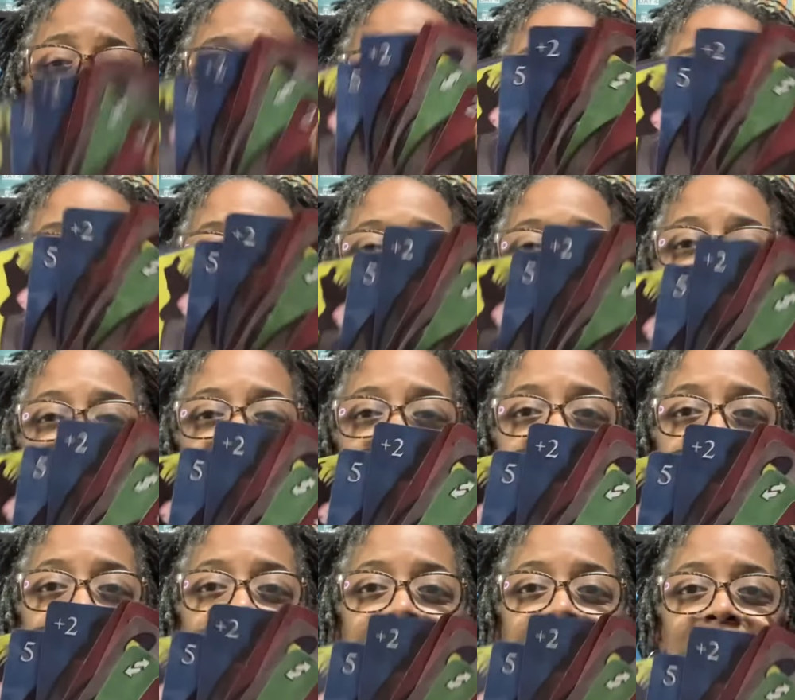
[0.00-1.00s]
Lots of different
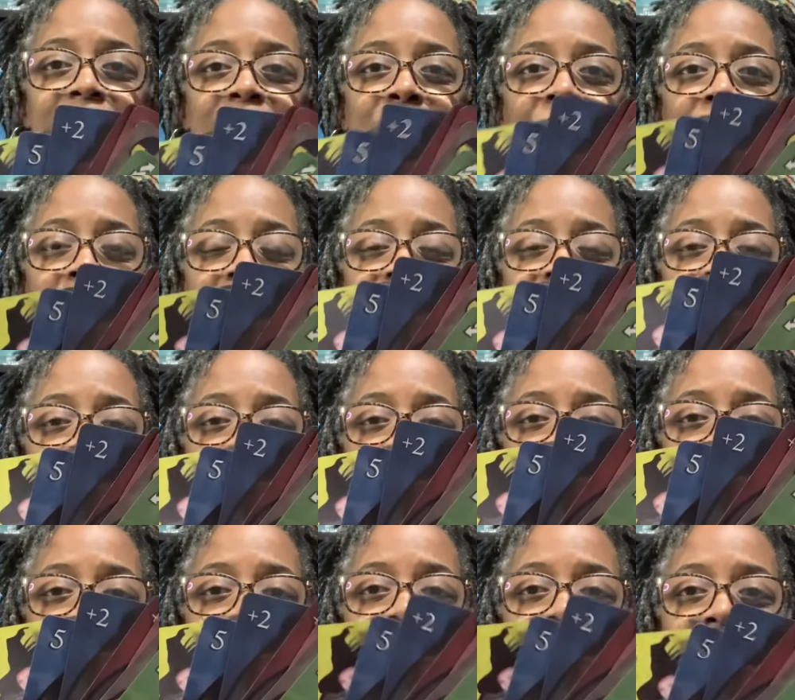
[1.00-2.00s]
colors. They're a little bit
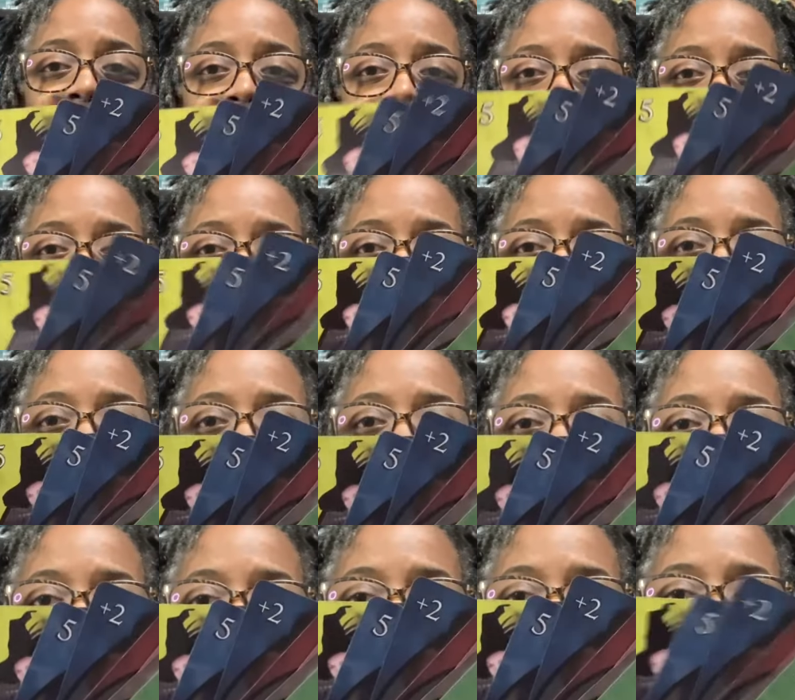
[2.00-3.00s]
darker than regular
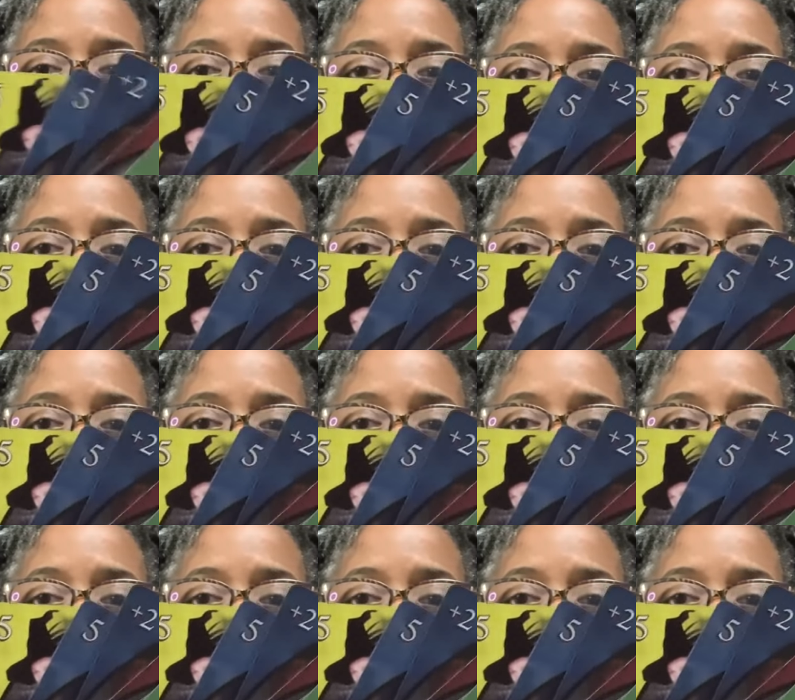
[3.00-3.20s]
uh,